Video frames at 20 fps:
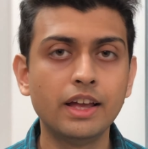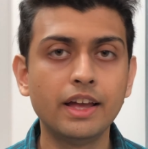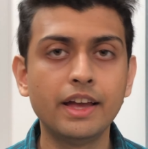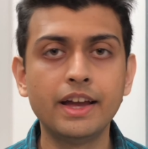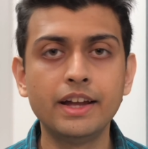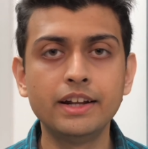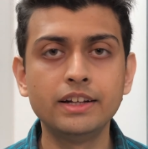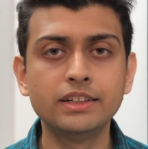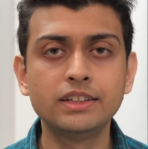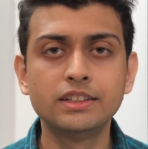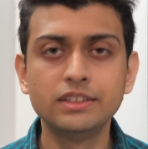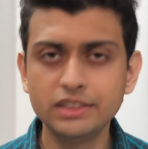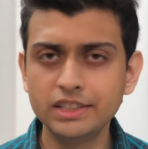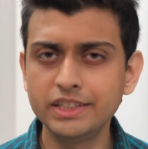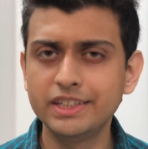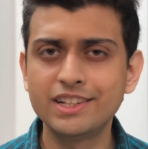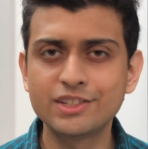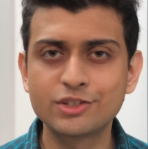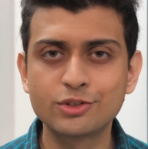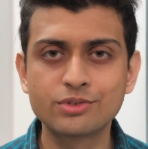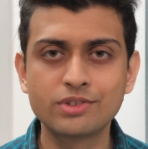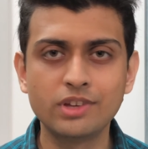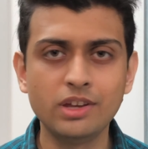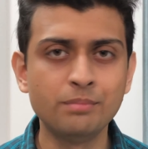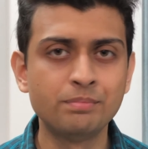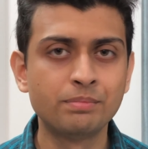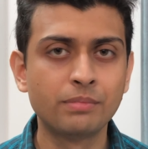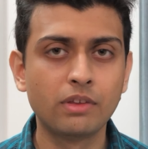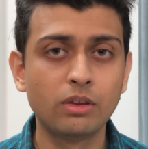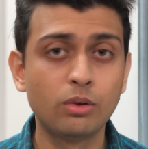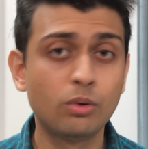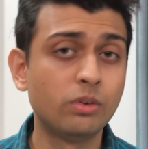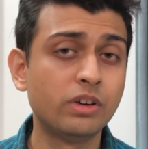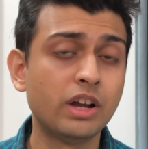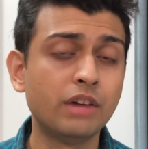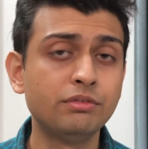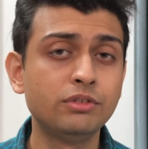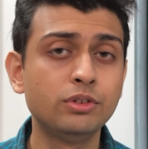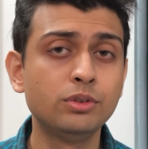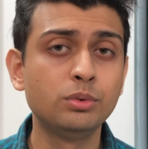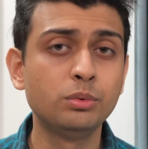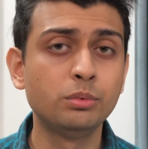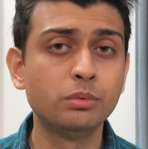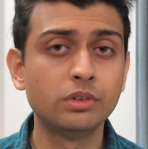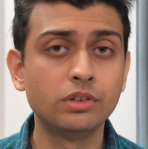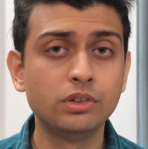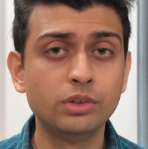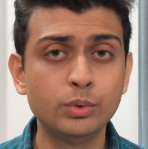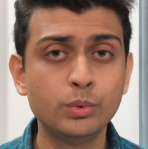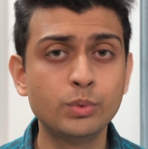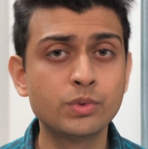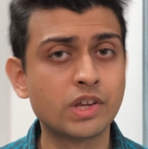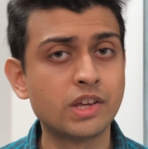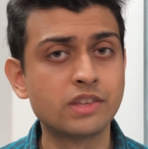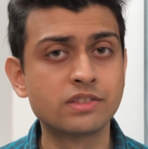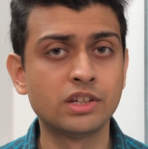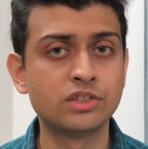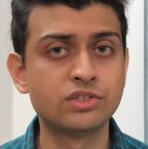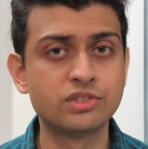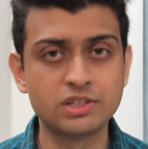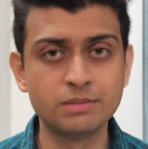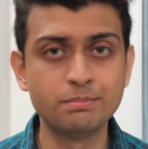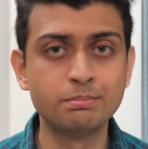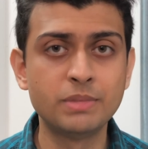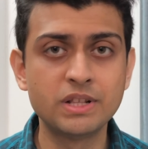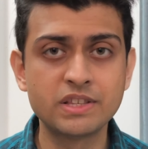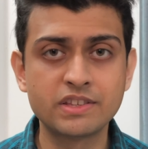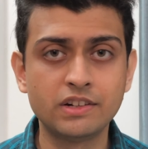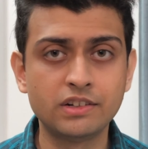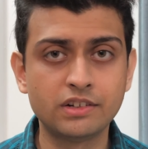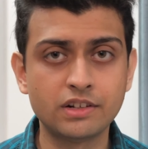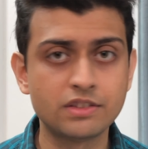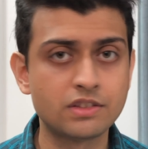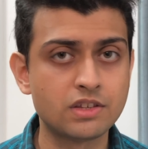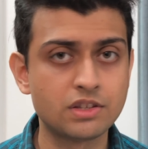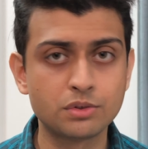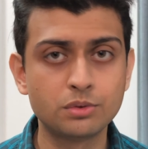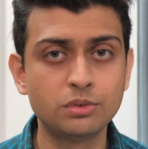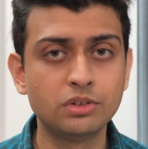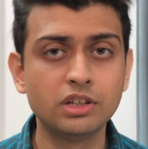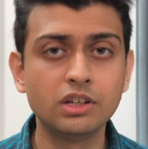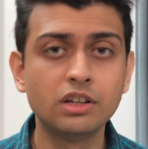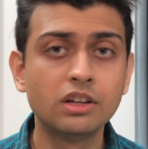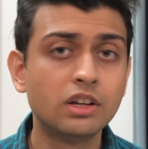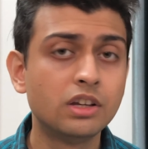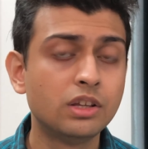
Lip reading: And needless to say, you don't have to use such simple sentences only.